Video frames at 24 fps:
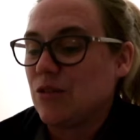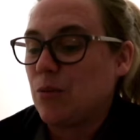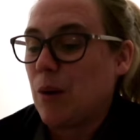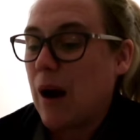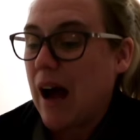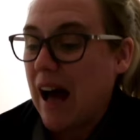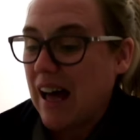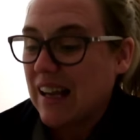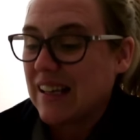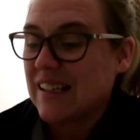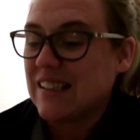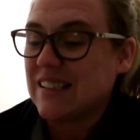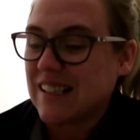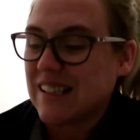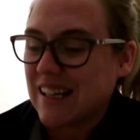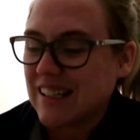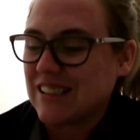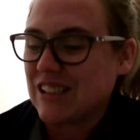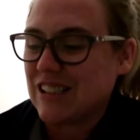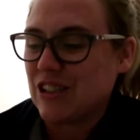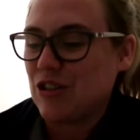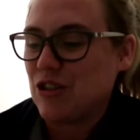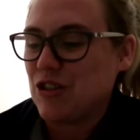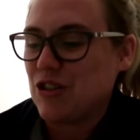quietly
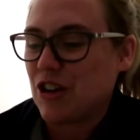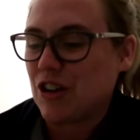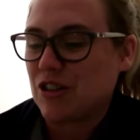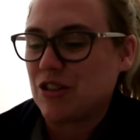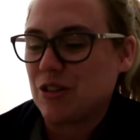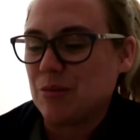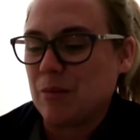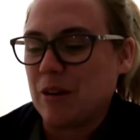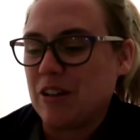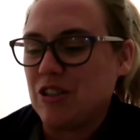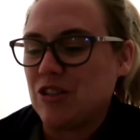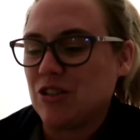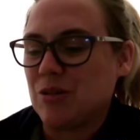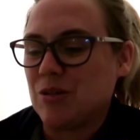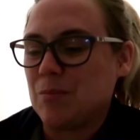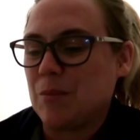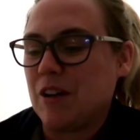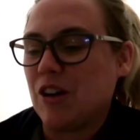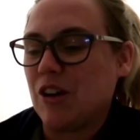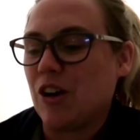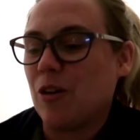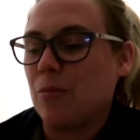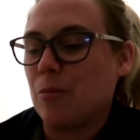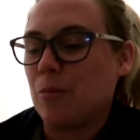sexy new doctor might just
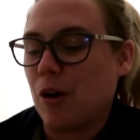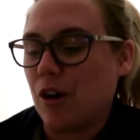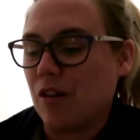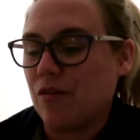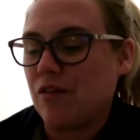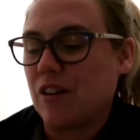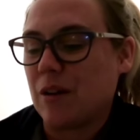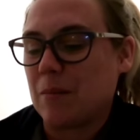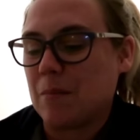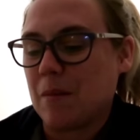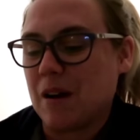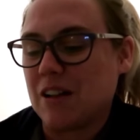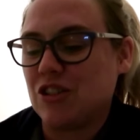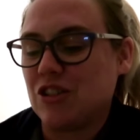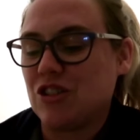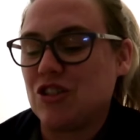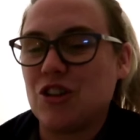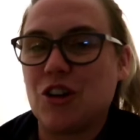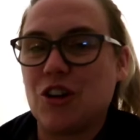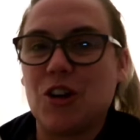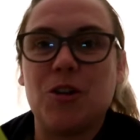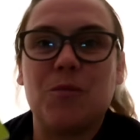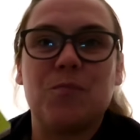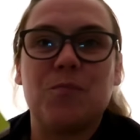be her perfect match
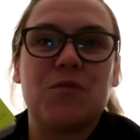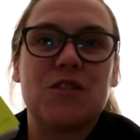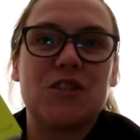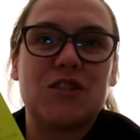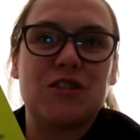too.